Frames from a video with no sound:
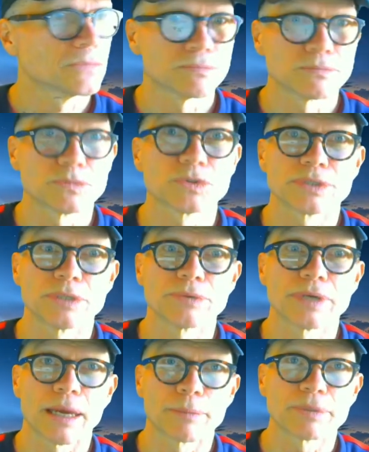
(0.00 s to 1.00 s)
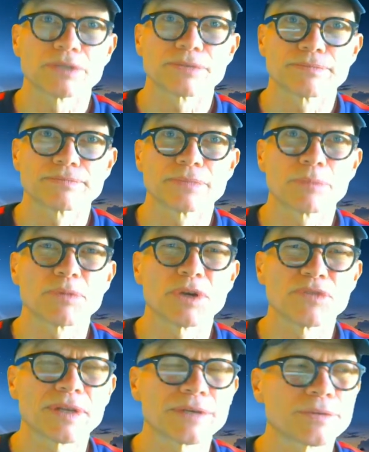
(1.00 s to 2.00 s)
We'll see what happens. I'm pretty
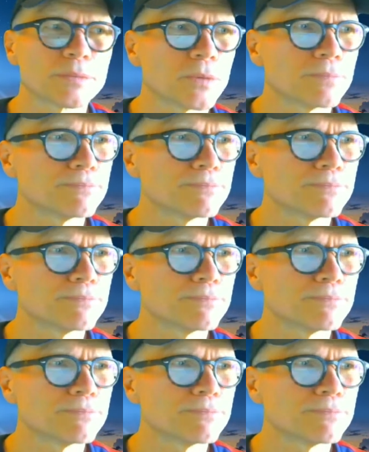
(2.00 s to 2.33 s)
flexible.